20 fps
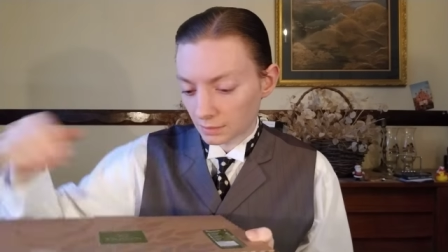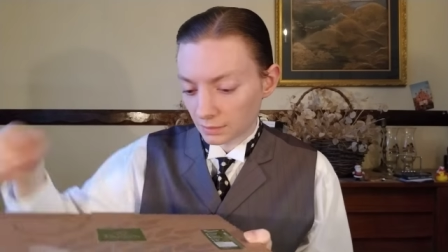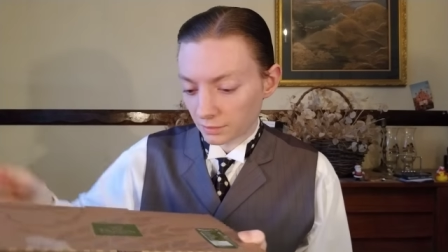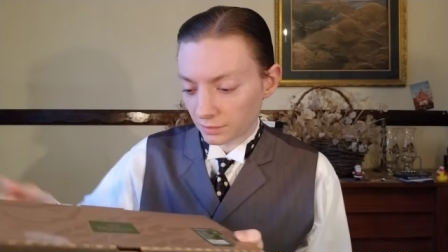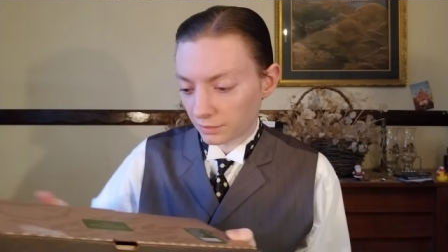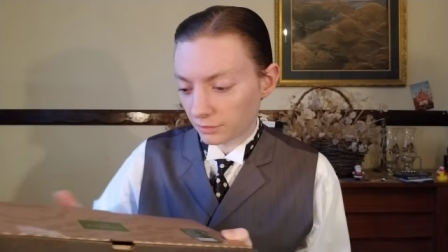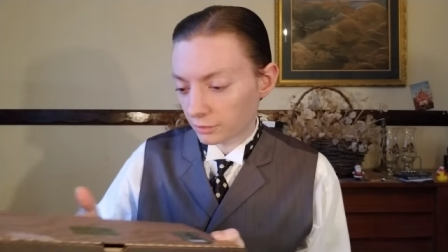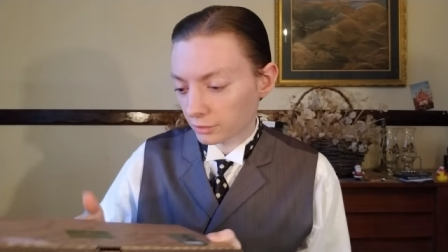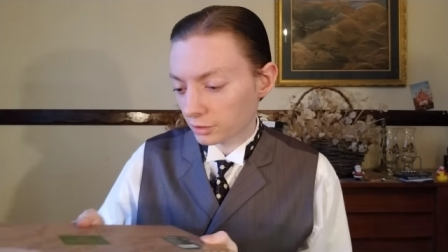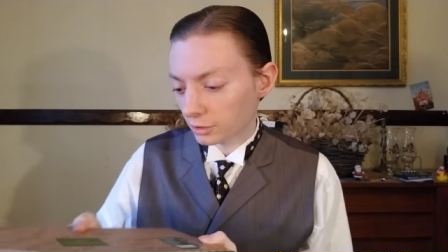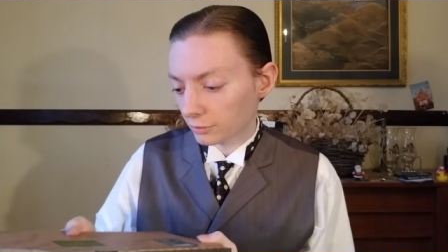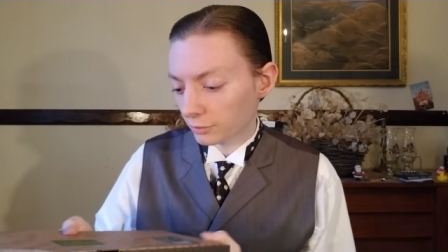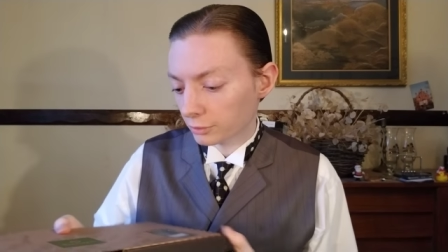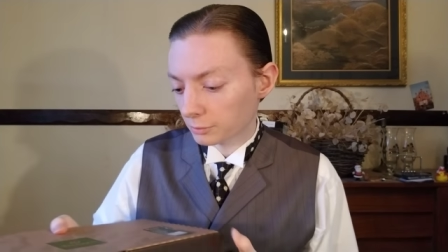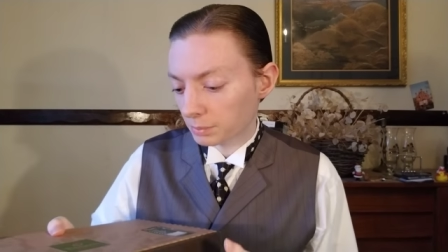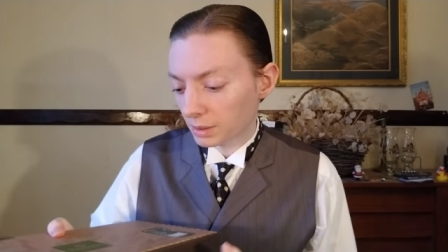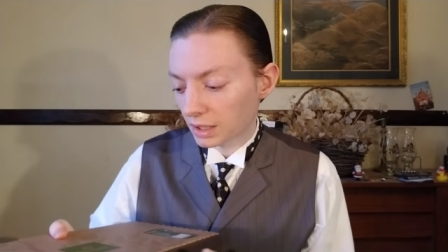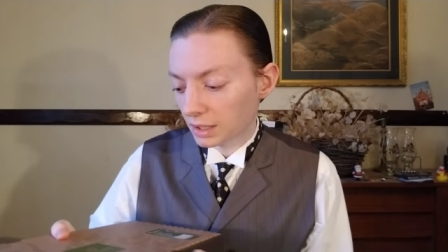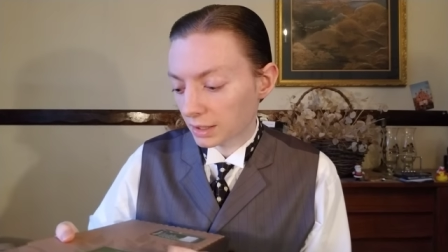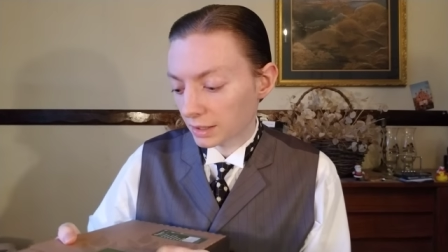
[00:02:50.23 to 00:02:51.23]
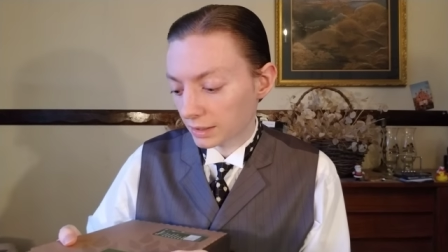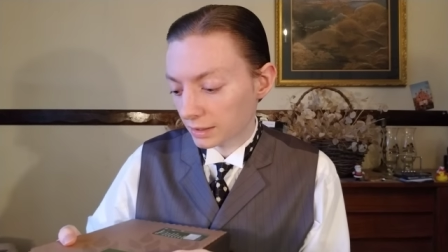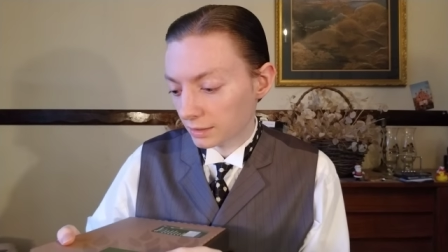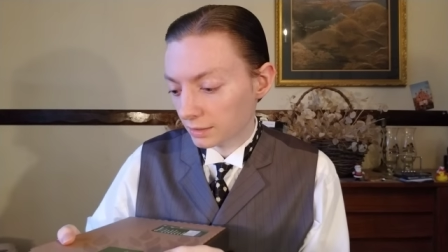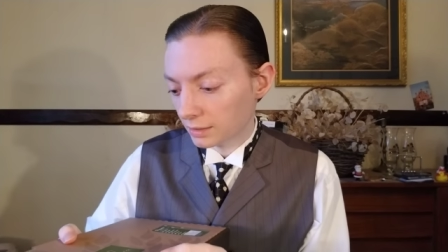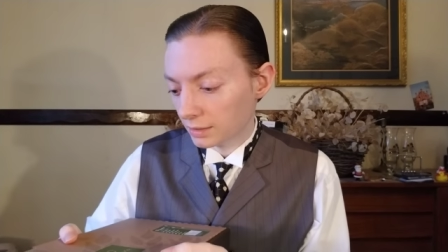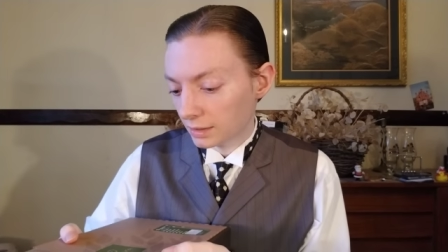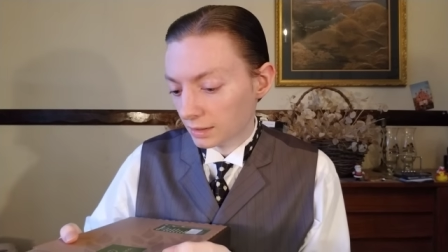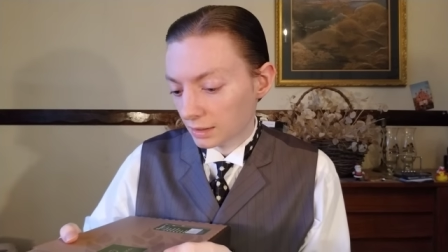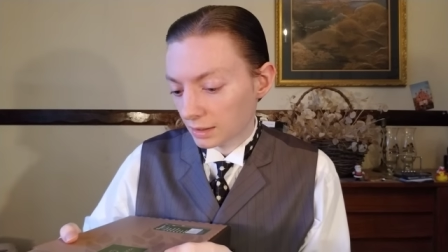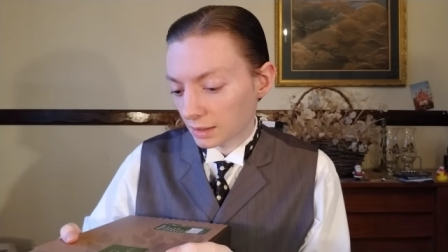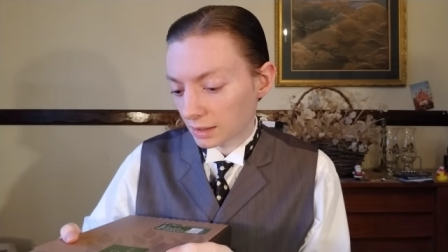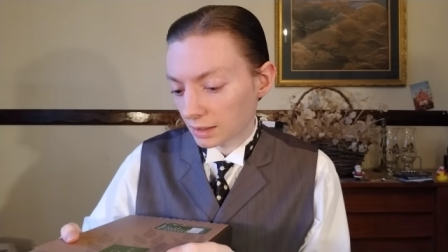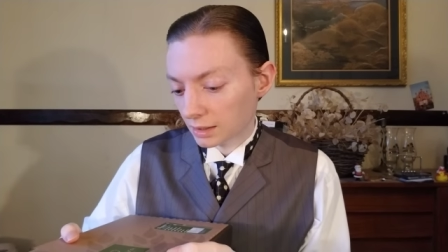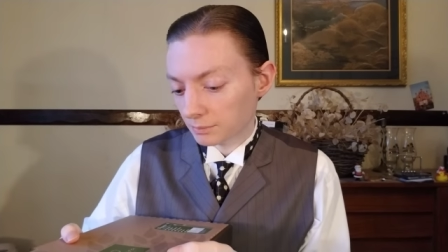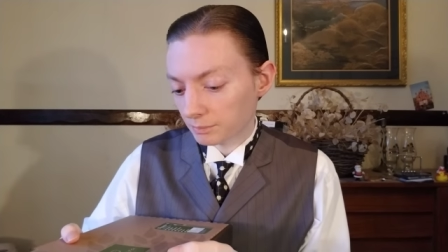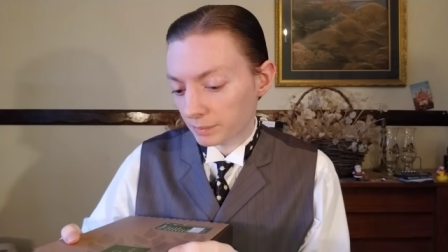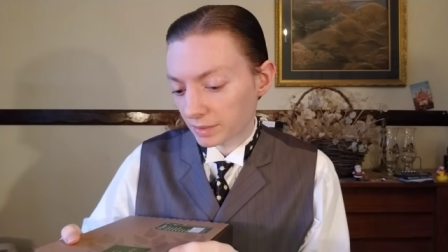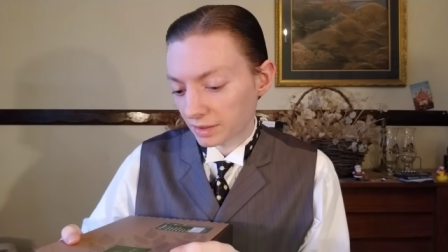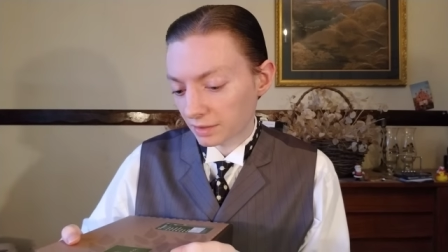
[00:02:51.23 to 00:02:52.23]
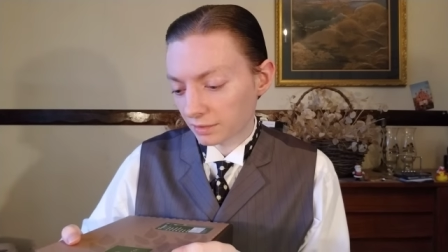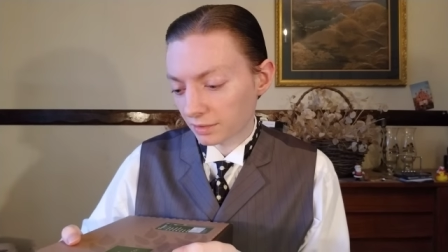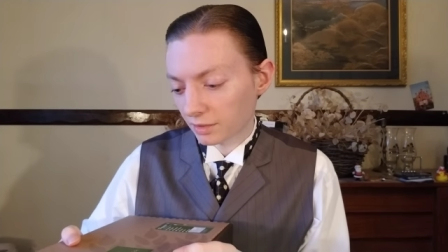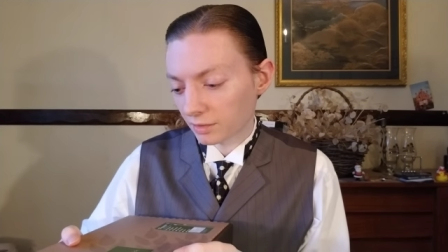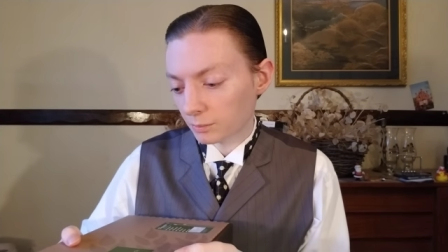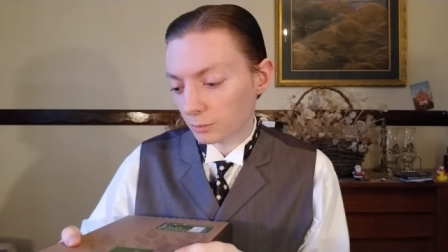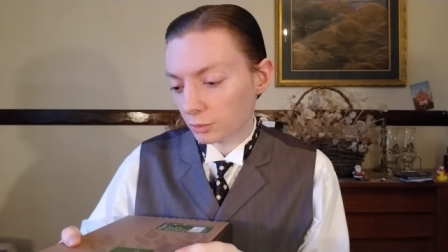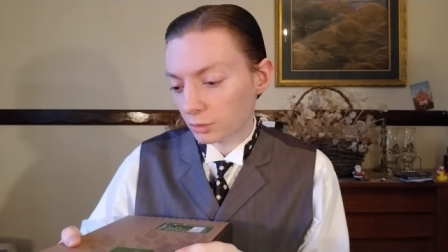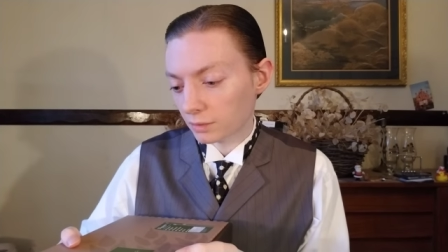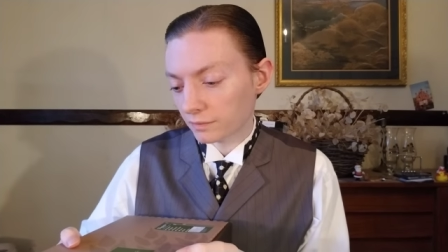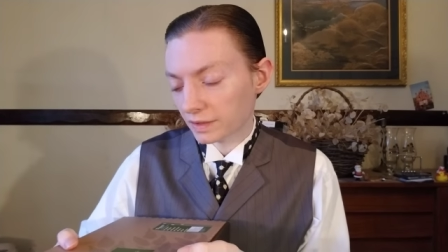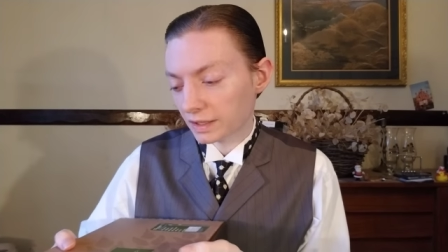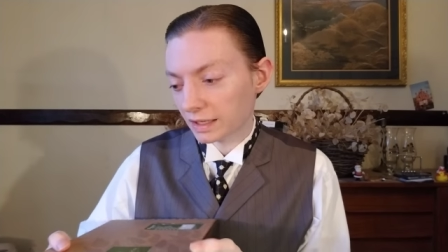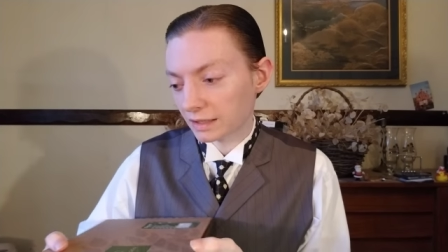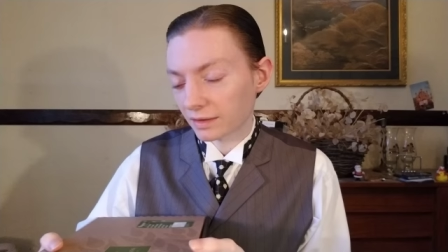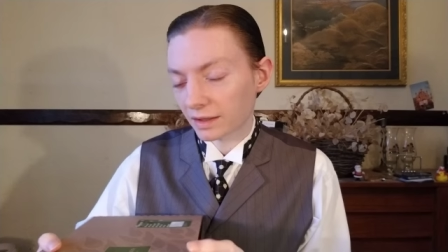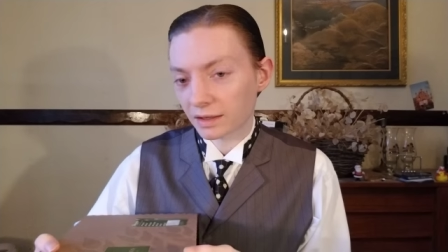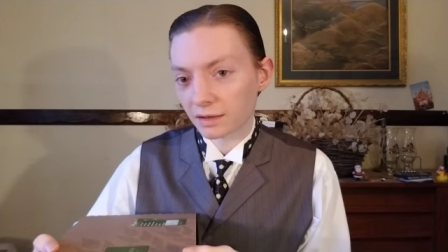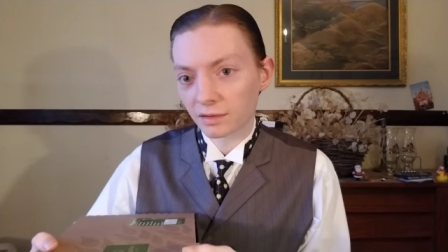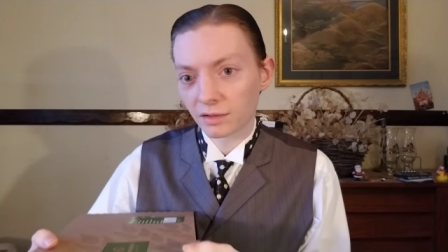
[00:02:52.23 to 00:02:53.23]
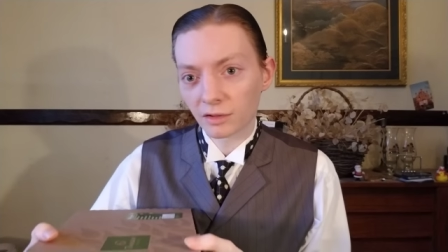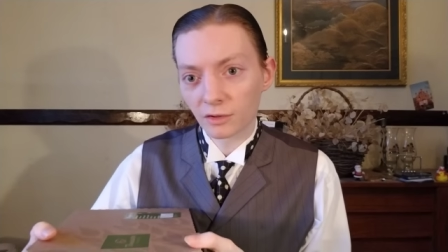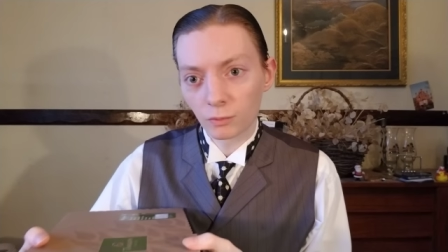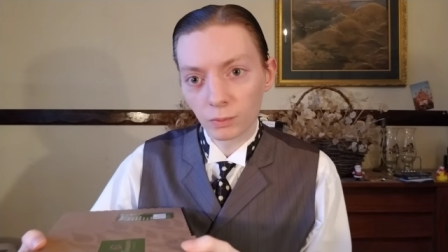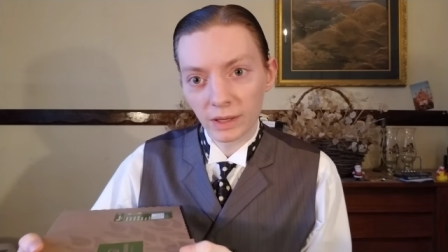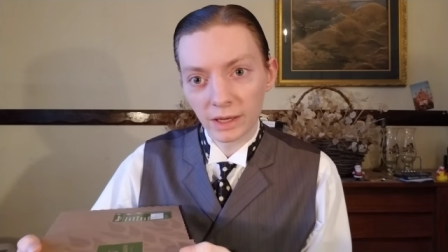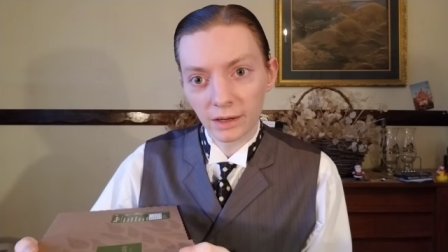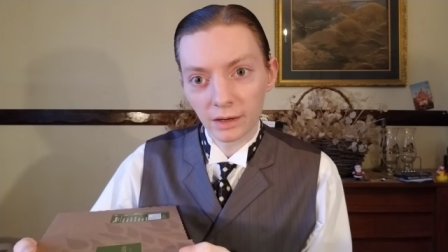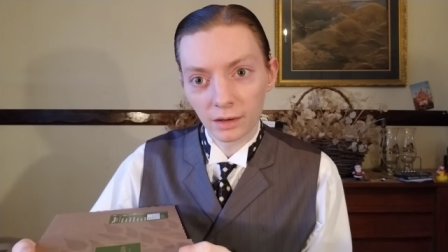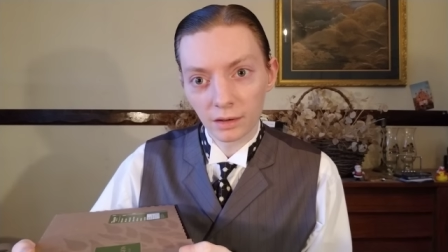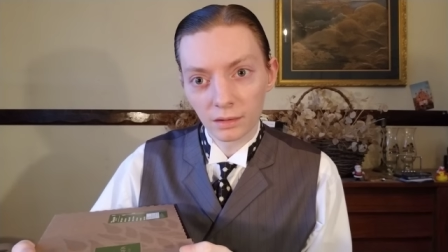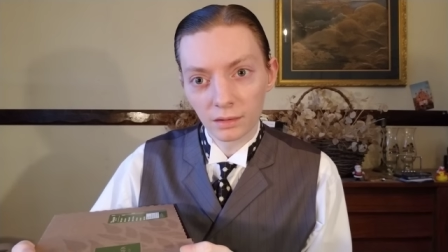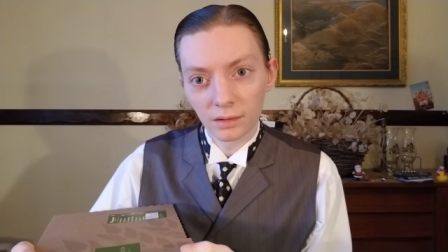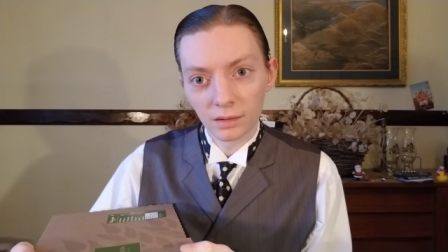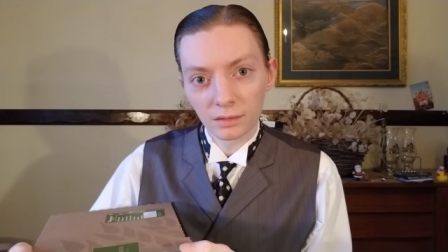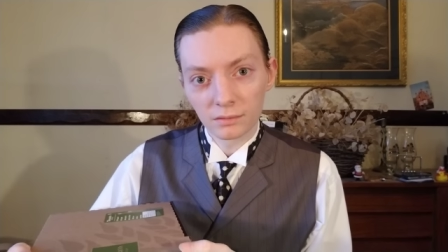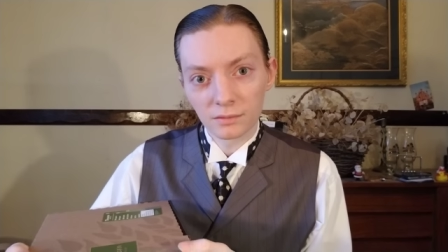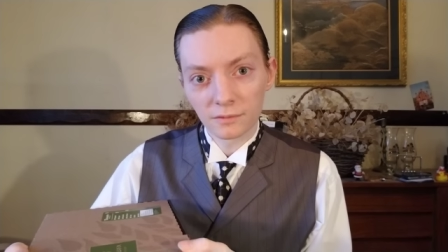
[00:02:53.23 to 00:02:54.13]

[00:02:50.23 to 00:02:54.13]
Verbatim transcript: circular pie, um, but this is more of, again, like a square